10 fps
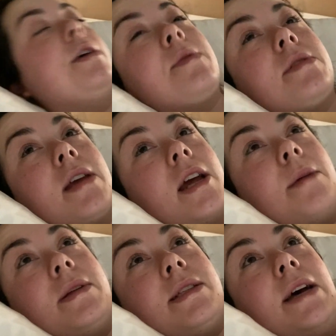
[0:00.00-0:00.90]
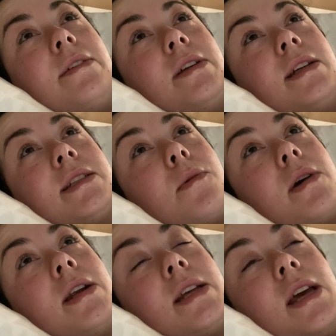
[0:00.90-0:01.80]
I was supposed to get up at 7 because I
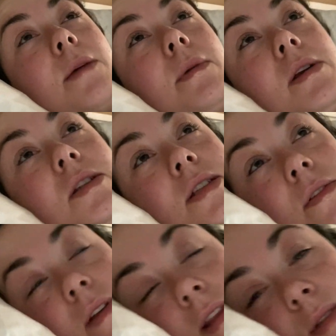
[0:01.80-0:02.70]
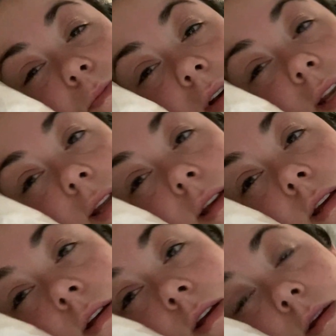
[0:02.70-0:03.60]
wanted to get a bunch of stuff done this morning
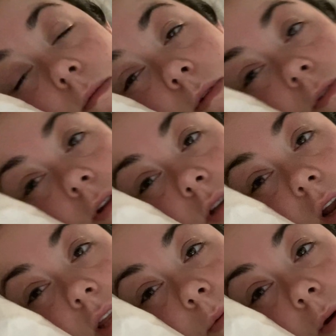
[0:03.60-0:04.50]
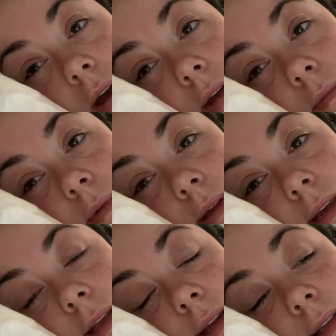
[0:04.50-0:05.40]
before Charlie woke up,
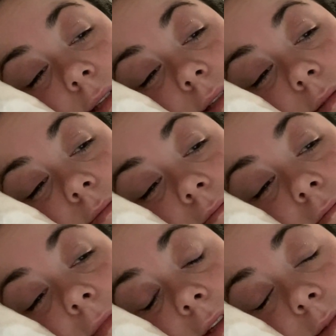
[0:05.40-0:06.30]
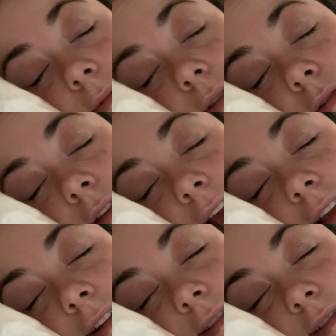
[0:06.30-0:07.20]
and I didn't because I'm so
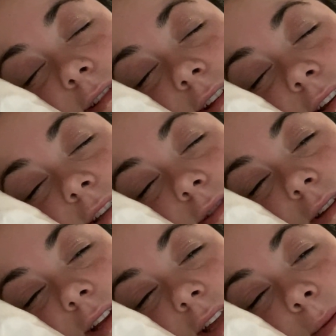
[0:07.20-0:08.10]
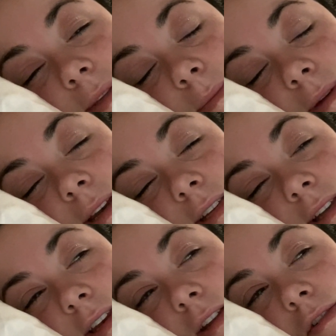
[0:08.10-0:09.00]
tired and I just want to keep sleeping till
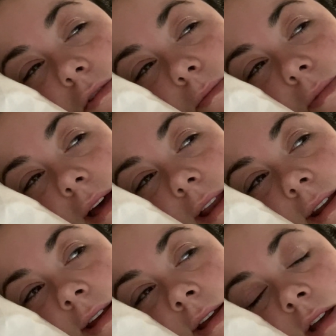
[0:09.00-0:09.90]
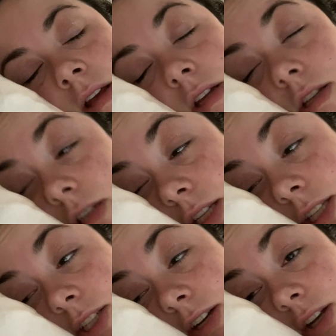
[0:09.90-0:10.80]
like noon, but
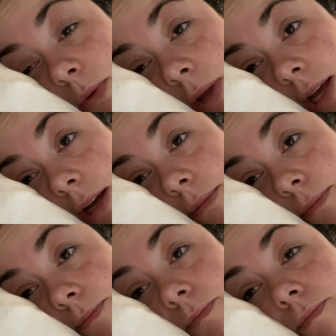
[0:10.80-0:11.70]
she's starting to wake up.